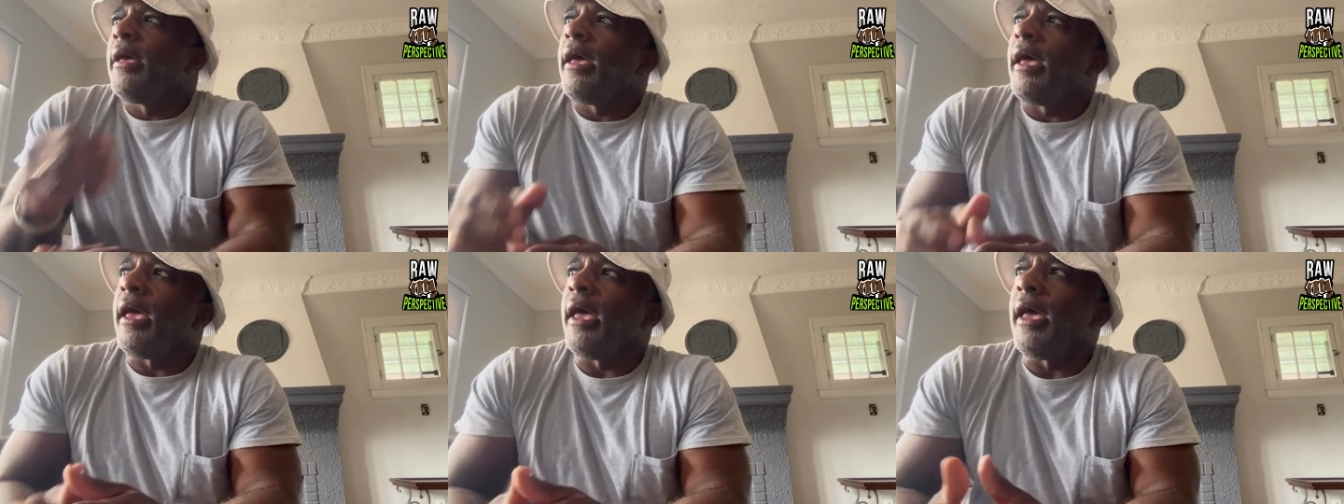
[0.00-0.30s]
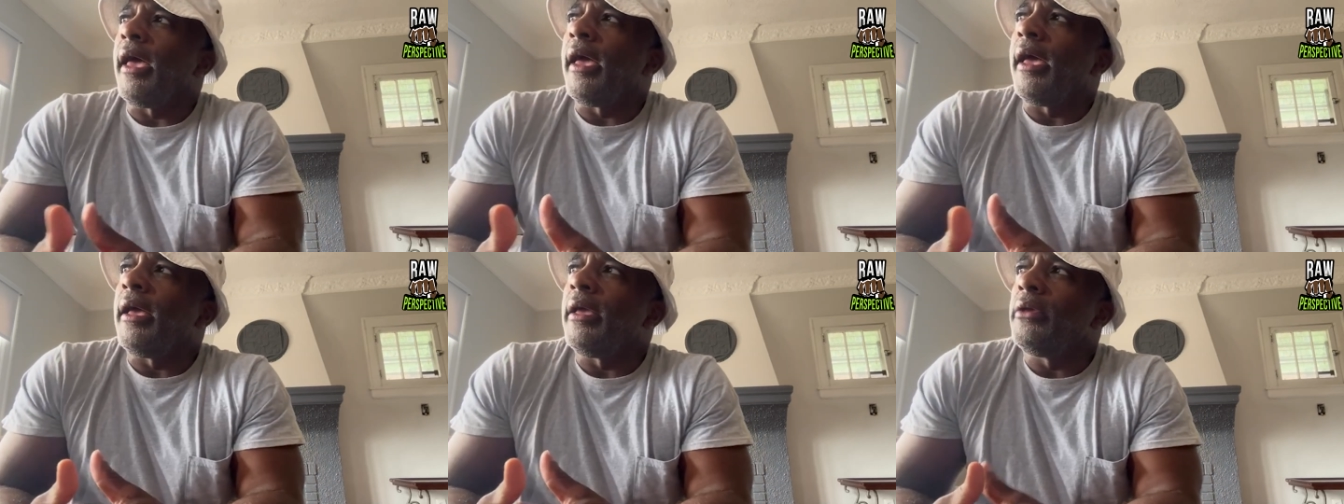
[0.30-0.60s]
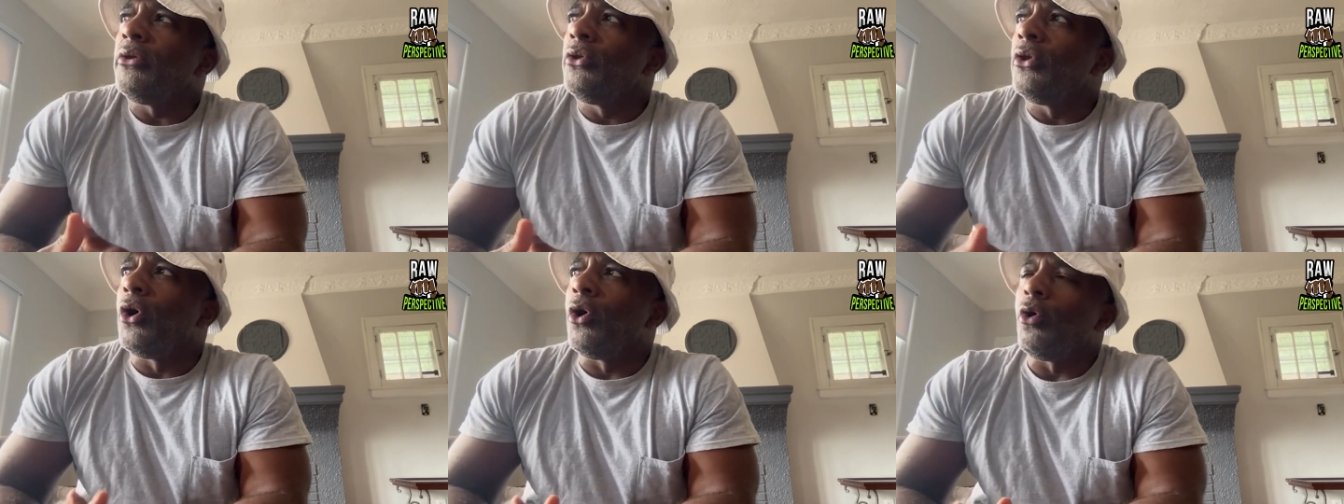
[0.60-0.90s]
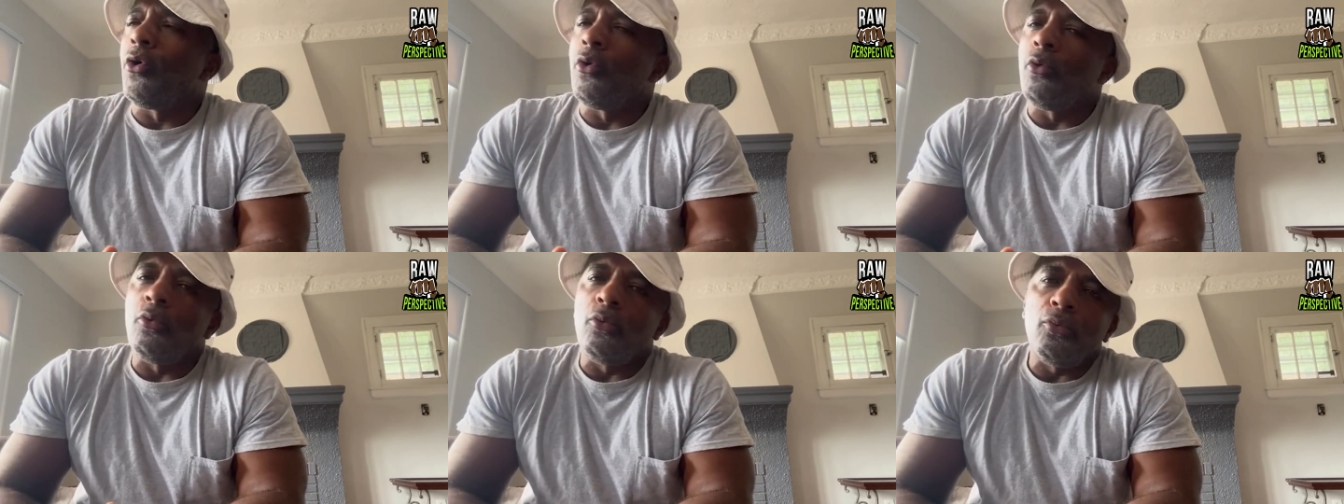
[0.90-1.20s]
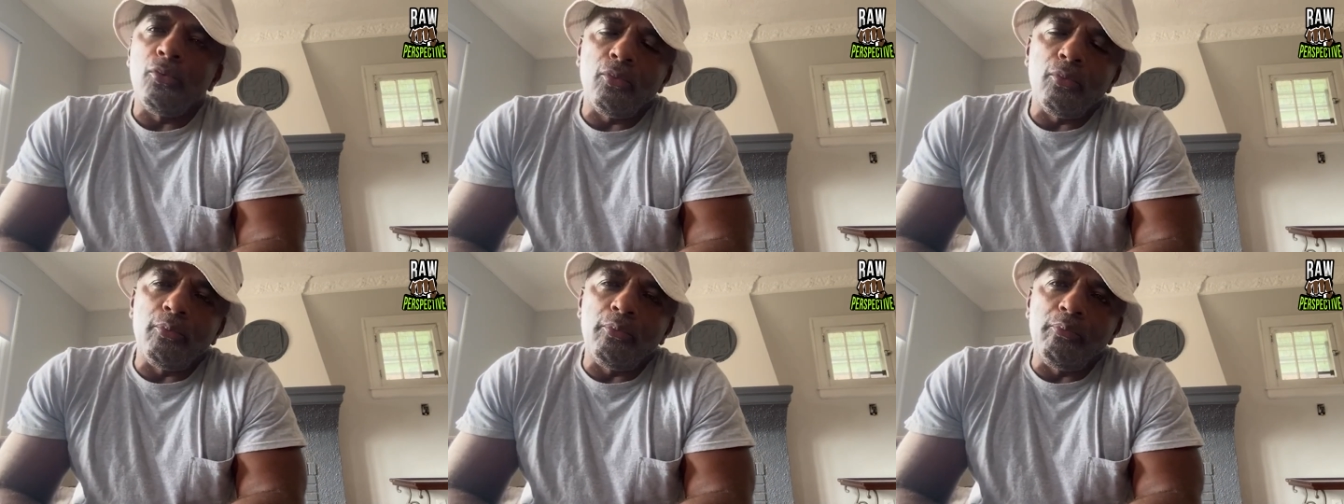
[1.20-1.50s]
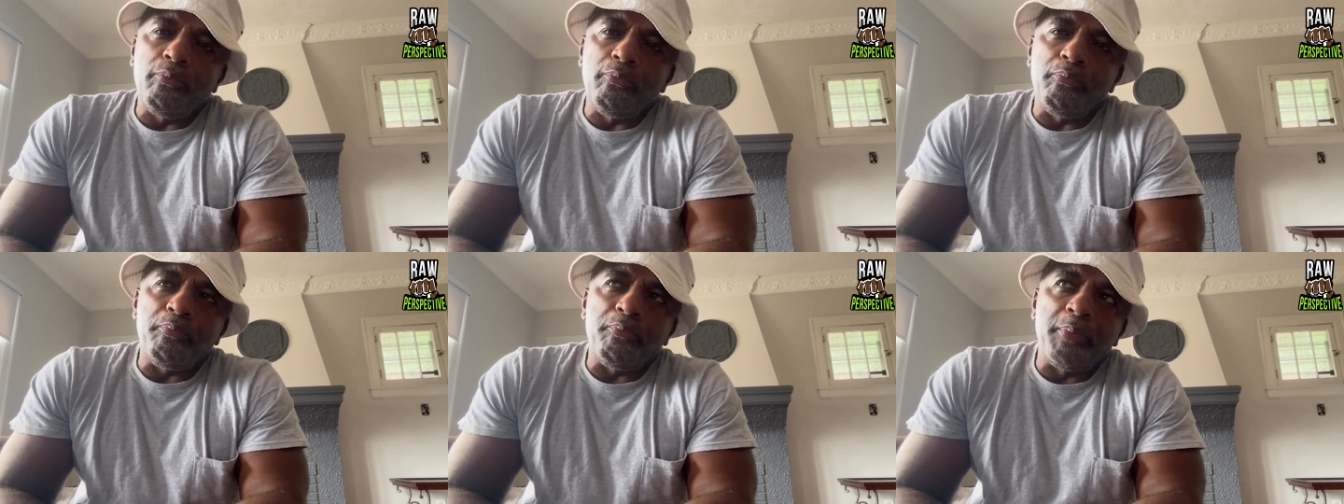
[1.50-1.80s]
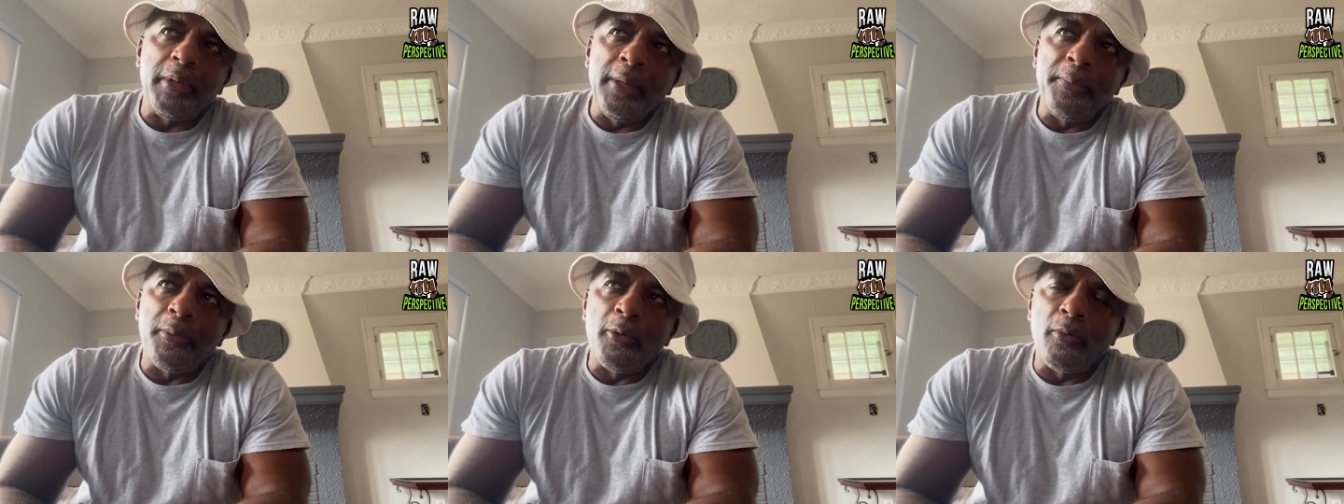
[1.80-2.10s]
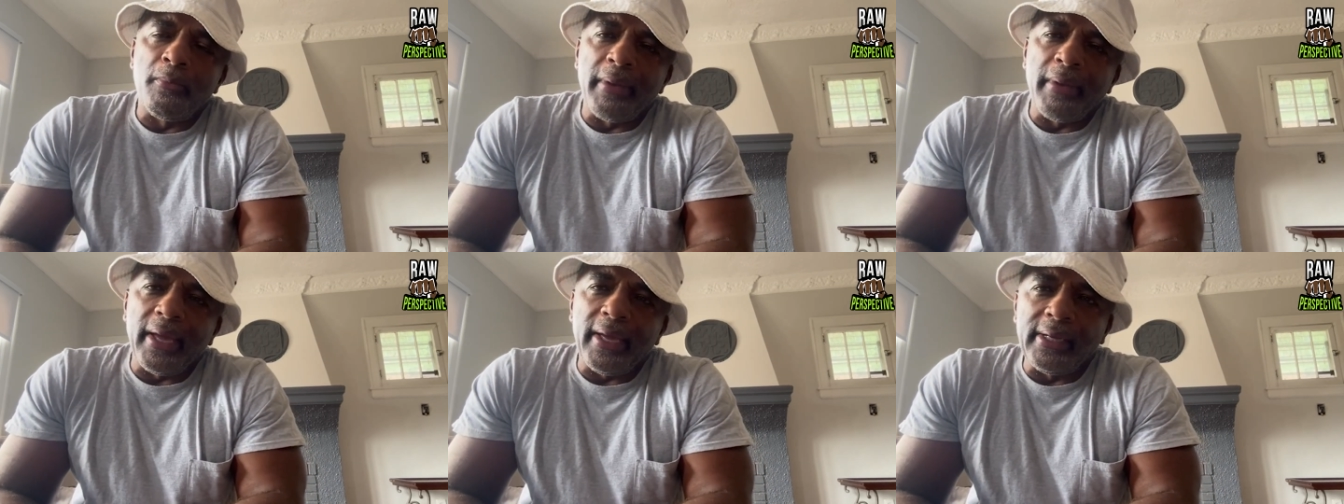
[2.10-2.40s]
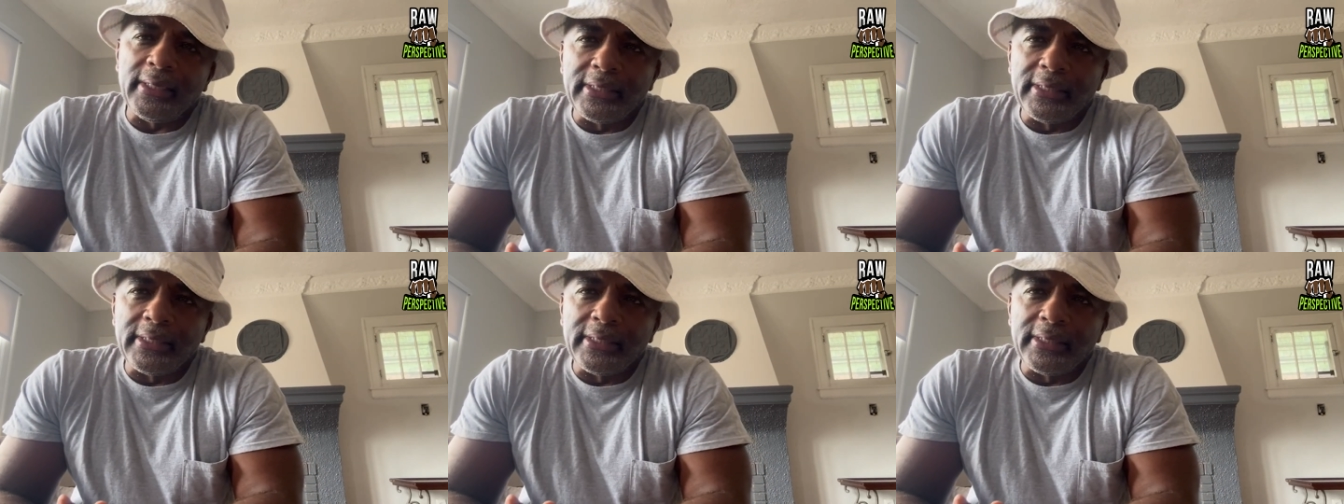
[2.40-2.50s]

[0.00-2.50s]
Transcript: And, you know, people make